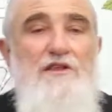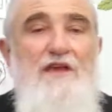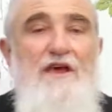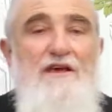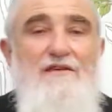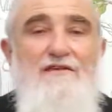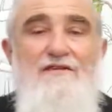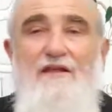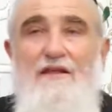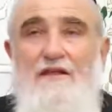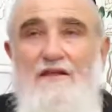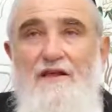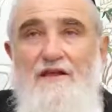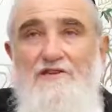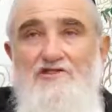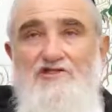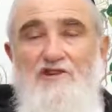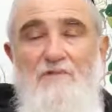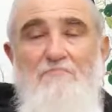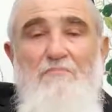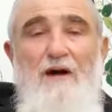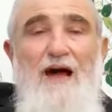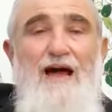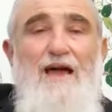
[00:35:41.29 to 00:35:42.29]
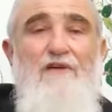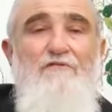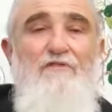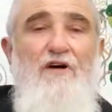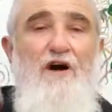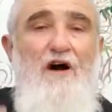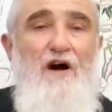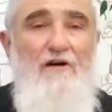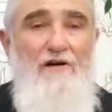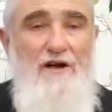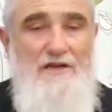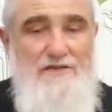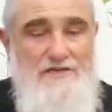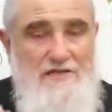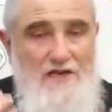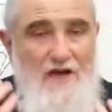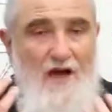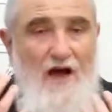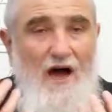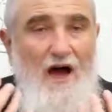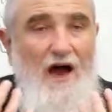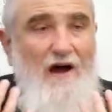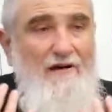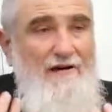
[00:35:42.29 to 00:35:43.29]
the Shemayim va'aretz, the
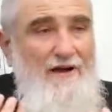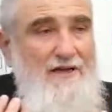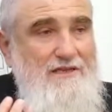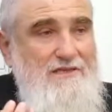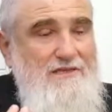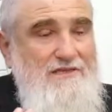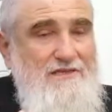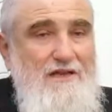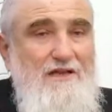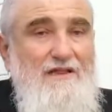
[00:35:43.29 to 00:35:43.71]
aretz,